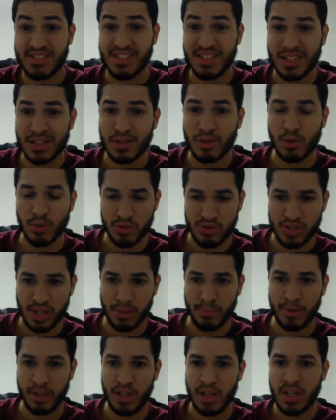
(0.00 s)
synchro
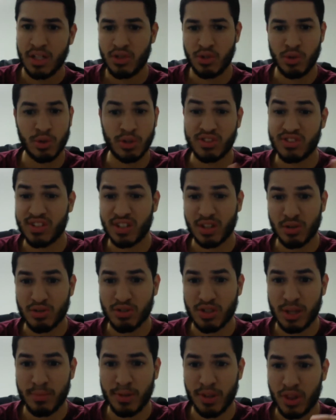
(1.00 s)
summon. So you can synchro
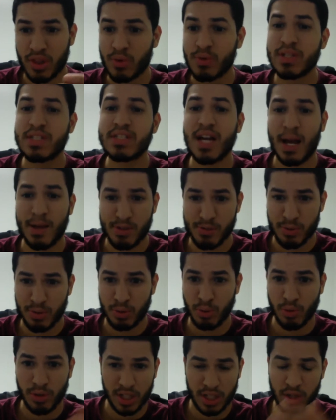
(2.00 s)
summon 3 times per
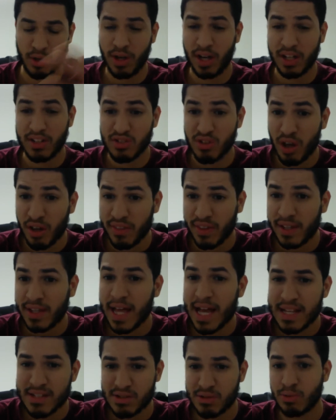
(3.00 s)
duel, like you guys saw in the
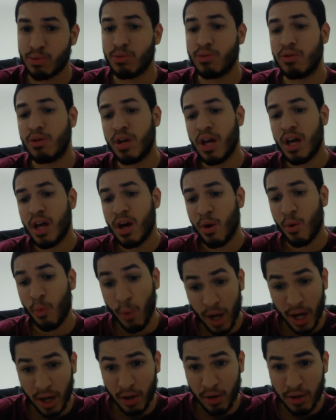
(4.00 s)
last duel.
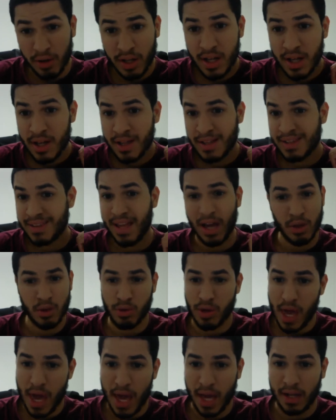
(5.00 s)
Well, now
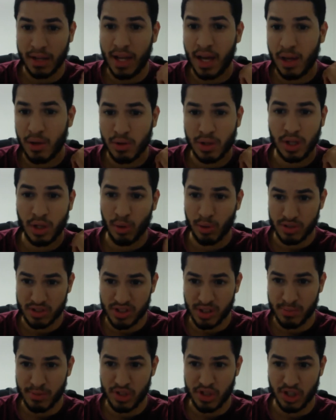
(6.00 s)
you can't. Now you can only
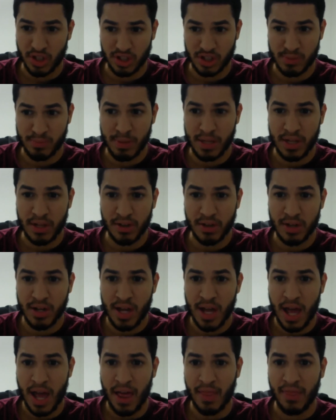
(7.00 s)
summon Junk Speeder,
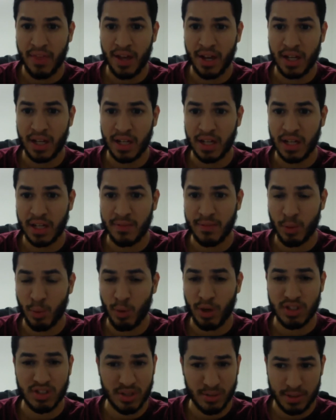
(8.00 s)
and then if you
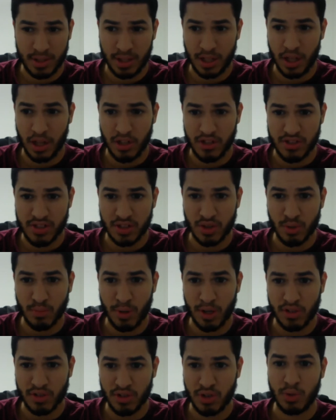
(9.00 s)
want to summon another synchro
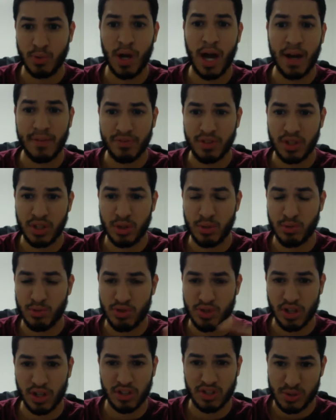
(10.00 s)
monster, you have to
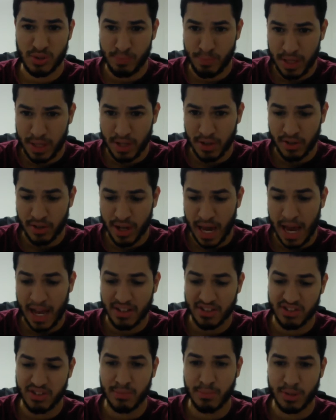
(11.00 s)
use Junk Speeder
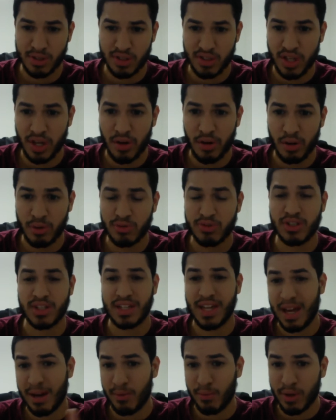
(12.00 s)
as the material to
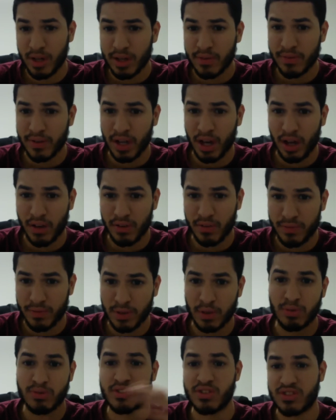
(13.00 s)
get rid of it on the
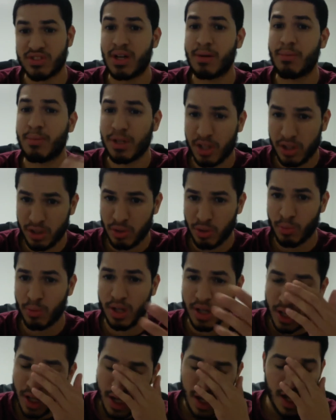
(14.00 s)
field to summon a new
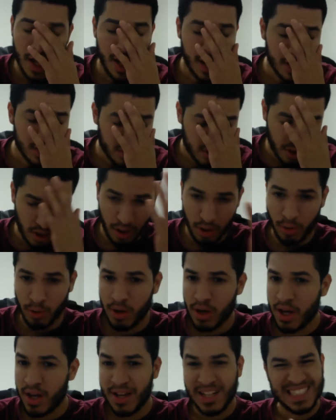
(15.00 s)
one.
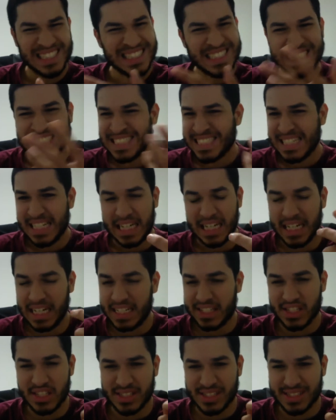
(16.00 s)
So
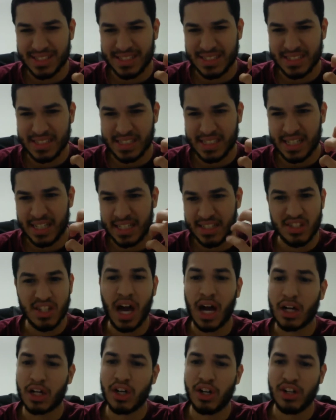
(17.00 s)
it's
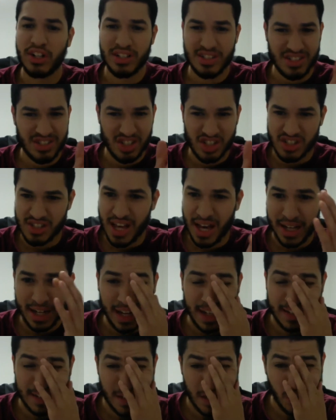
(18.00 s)
not good. It's just not
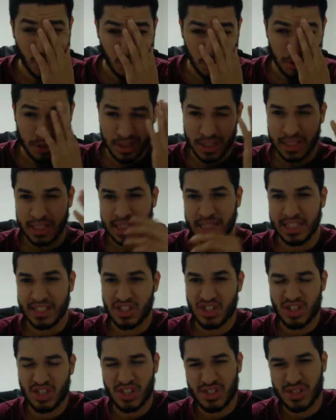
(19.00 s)
ideal.
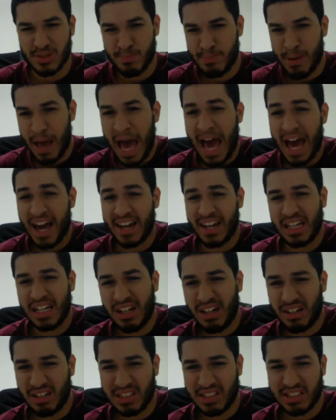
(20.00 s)
It's just bad,
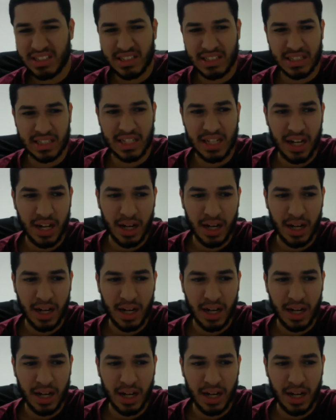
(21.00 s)
honestly.